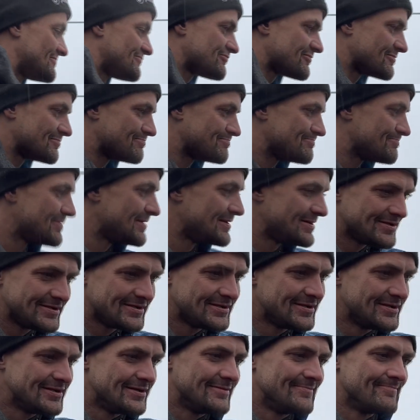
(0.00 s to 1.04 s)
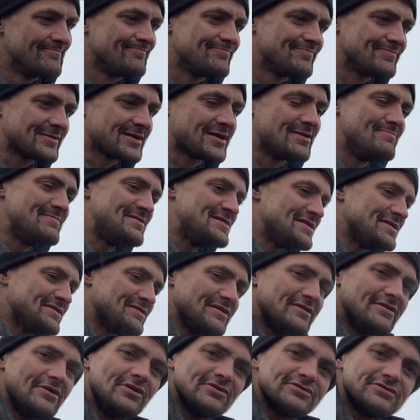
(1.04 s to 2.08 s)
from committing
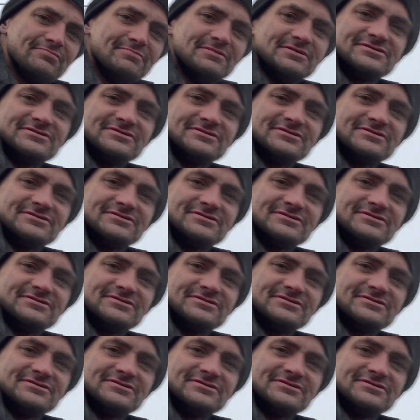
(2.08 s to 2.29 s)
an ultimate